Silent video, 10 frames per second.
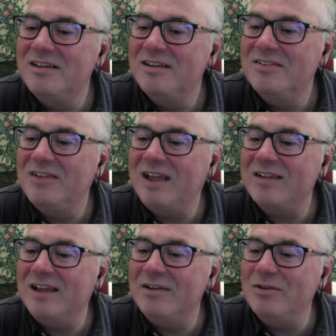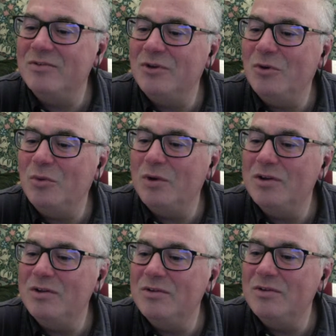Jack Daniels, no wonder
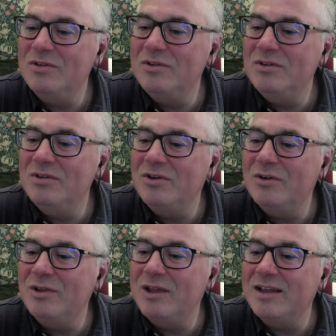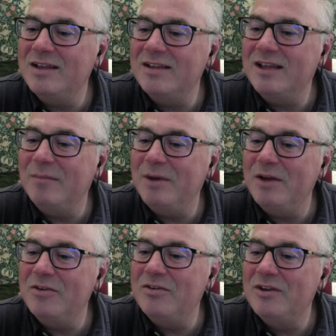you, you don't like it that
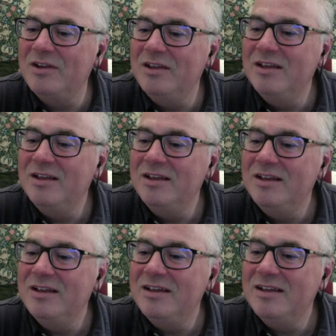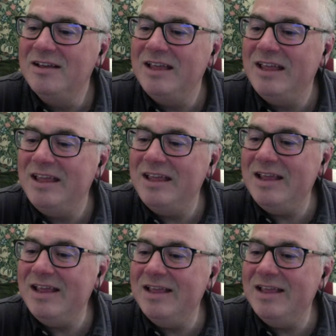much. It,